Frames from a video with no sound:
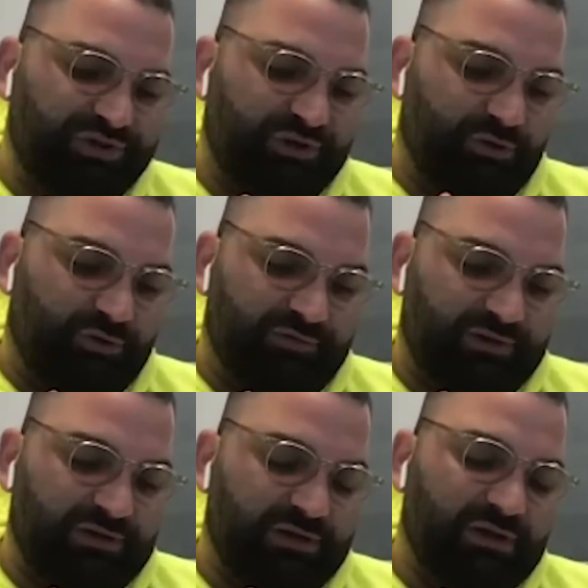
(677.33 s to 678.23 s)

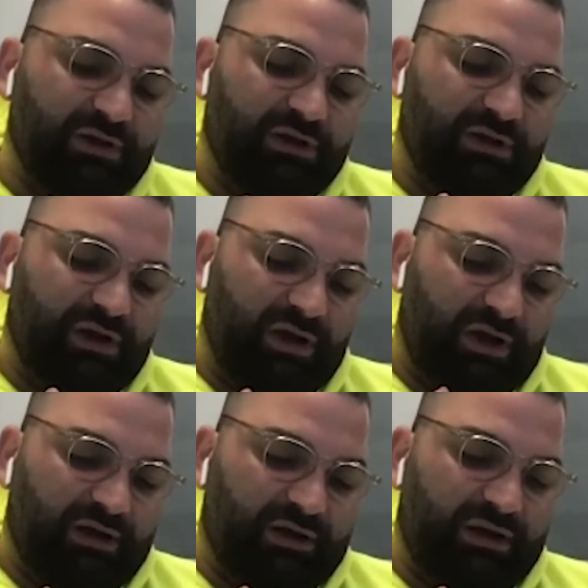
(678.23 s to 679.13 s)
pre-COVID.
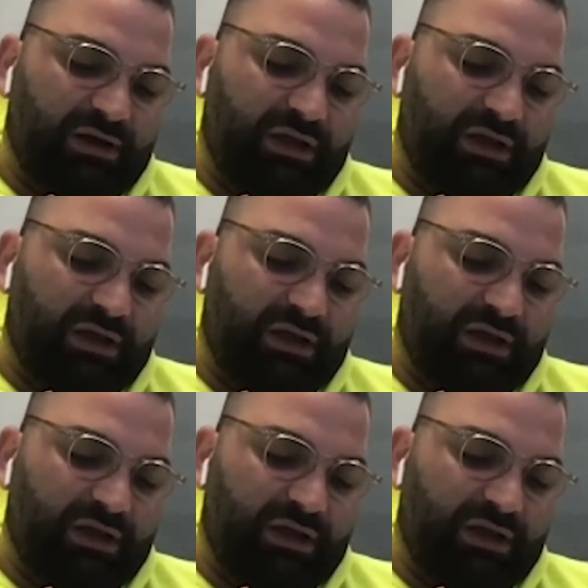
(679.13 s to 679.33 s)
Got it.